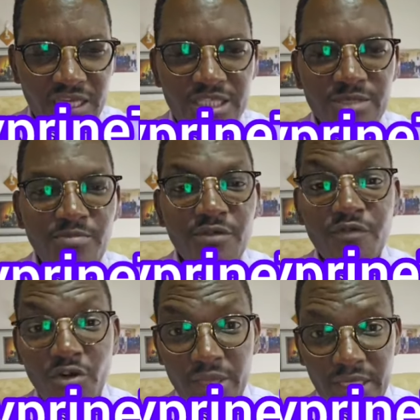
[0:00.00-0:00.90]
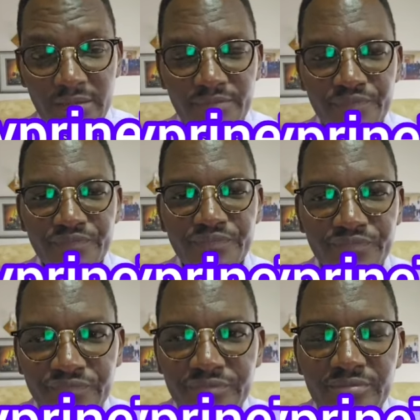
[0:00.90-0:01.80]
years before then.
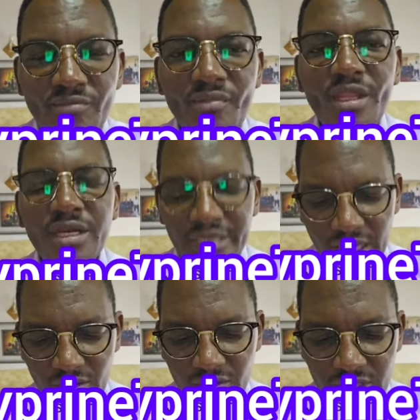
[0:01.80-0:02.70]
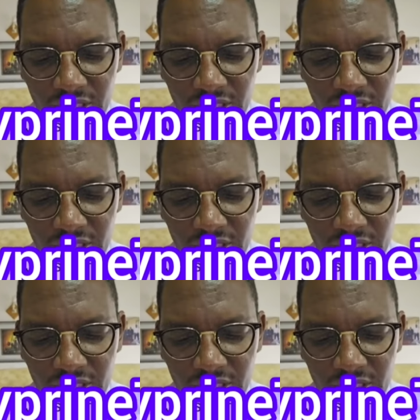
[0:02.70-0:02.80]
Now,